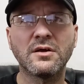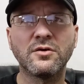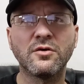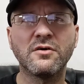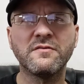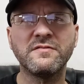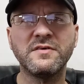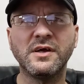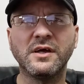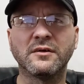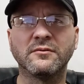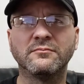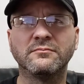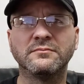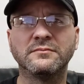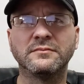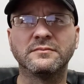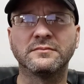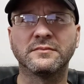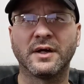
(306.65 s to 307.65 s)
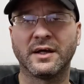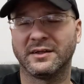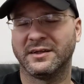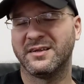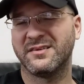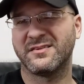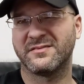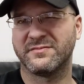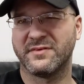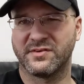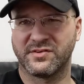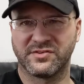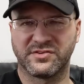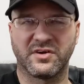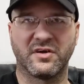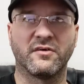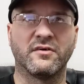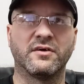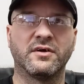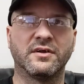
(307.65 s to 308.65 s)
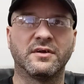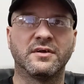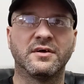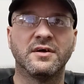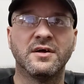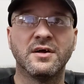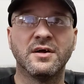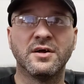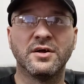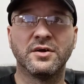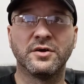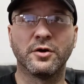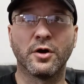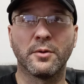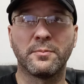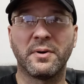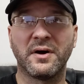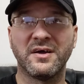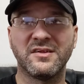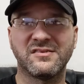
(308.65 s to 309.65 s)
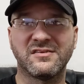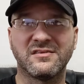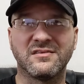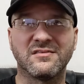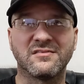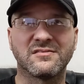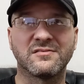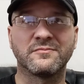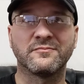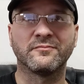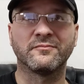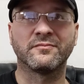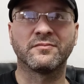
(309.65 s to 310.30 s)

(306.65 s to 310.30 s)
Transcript: you're a vegan, at least a vegetarian. You're a Pisces.